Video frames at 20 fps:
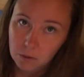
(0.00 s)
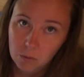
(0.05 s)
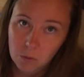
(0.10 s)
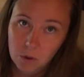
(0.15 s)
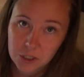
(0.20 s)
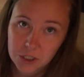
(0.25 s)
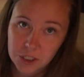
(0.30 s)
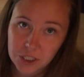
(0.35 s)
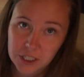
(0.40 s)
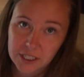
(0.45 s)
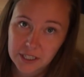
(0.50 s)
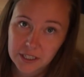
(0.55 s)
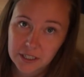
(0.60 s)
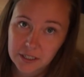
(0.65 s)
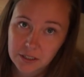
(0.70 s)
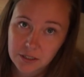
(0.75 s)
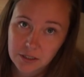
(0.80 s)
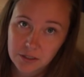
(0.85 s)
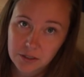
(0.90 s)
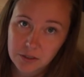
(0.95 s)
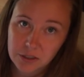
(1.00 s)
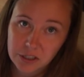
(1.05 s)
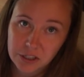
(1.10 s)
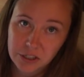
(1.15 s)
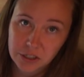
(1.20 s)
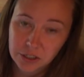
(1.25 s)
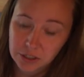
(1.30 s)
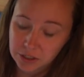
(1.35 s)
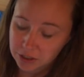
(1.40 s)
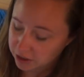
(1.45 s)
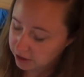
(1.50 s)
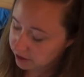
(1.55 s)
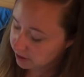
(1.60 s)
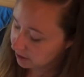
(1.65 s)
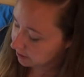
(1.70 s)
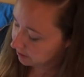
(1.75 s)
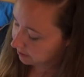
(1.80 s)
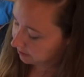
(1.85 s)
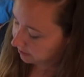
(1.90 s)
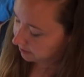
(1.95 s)
Washing detergent,
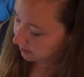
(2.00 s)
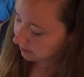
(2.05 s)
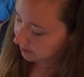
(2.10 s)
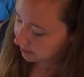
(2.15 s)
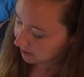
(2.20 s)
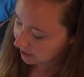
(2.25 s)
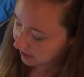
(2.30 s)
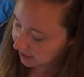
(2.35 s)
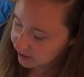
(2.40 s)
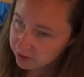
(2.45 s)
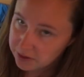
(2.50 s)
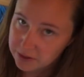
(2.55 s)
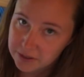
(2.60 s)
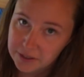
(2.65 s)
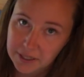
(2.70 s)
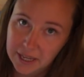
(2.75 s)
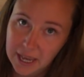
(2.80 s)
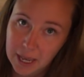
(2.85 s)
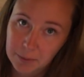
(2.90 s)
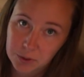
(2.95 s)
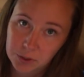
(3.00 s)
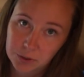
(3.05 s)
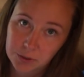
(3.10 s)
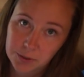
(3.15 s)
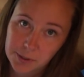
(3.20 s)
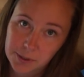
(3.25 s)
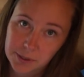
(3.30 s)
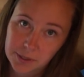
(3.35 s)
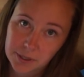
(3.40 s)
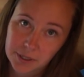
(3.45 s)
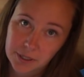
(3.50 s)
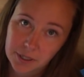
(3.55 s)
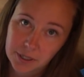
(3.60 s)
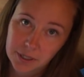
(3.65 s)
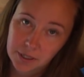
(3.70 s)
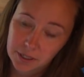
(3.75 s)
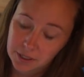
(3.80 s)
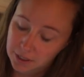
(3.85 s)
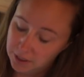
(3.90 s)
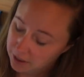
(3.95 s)
I use capsules
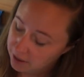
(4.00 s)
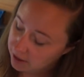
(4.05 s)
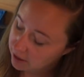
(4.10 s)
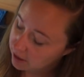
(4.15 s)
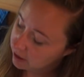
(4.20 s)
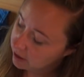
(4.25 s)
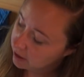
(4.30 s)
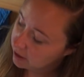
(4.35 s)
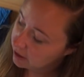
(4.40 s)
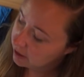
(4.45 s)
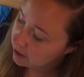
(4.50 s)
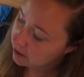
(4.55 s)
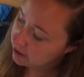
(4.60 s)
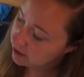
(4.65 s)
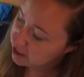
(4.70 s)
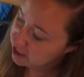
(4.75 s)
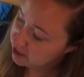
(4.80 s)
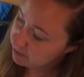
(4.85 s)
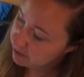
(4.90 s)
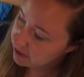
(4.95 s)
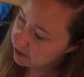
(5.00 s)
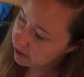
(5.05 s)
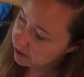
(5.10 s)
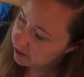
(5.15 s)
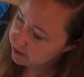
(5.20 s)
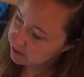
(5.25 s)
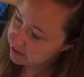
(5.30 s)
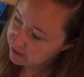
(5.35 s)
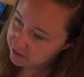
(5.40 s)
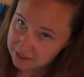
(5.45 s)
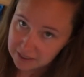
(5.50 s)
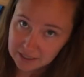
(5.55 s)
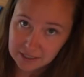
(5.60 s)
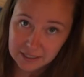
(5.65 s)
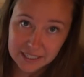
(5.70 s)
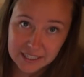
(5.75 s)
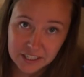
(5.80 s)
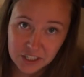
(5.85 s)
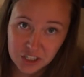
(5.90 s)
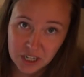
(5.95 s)
just because there's
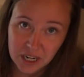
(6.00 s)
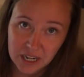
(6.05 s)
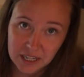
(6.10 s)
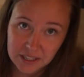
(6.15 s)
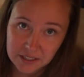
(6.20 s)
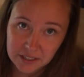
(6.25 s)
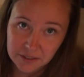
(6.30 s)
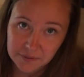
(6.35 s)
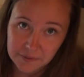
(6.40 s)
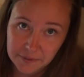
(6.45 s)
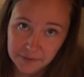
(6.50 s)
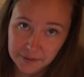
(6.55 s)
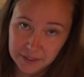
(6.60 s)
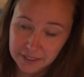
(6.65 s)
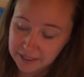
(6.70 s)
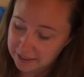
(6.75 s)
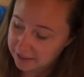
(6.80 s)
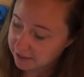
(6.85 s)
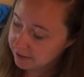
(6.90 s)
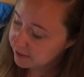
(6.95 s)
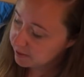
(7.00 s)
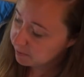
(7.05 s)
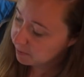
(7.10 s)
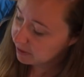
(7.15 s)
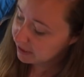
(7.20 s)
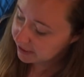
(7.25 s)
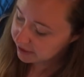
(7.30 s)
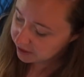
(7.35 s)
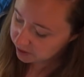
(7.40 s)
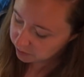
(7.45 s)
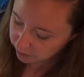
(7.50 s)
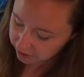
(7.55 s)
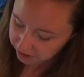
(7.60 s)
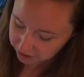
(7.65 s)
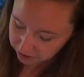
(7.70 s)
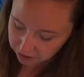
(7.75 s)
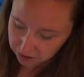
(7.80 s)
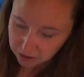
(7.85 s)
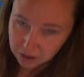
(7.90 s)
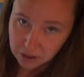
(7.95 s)
less chance of spillage when
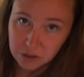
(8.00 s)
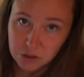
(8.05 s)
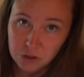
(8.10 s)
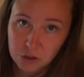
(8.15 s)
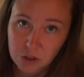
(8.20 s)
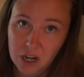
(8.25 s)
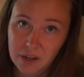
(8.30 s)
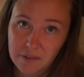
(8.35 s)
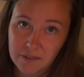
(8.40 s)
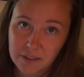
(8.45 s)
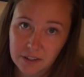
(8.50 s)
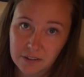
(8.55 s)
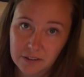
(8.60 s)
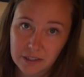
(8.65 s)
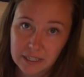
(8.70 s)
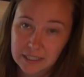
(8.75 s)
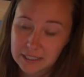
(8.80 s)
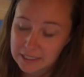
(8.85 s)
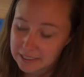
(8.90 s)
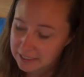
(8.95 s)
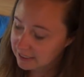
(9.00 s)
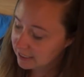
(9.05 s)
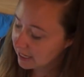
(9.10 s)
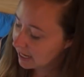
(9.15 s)
you're driving around,